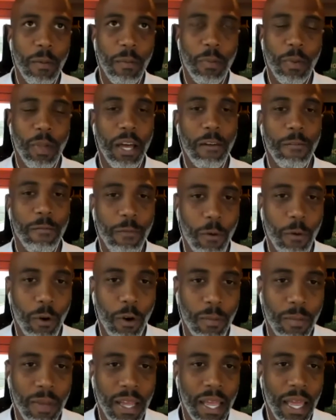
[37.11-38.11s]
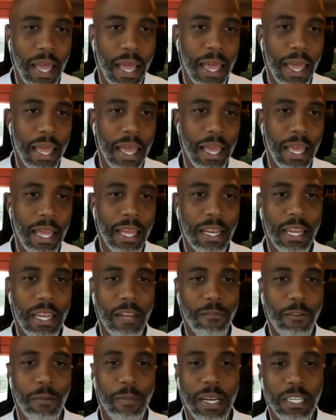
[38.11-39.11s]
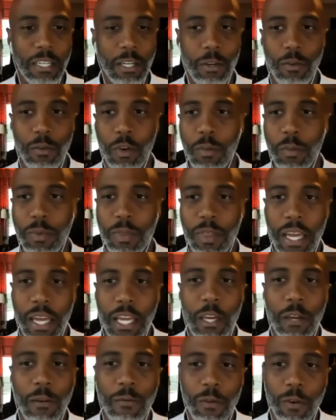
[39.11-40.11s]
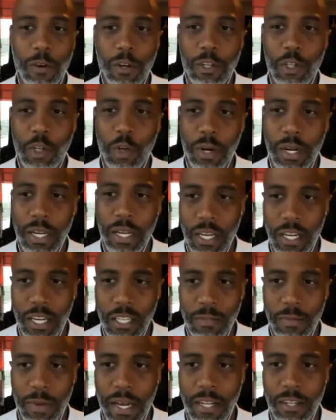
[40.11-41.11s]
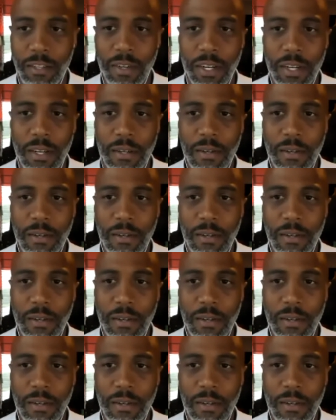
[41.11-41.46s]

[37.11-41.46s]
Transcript: platform and information group. Thank you for joining us, Patrick.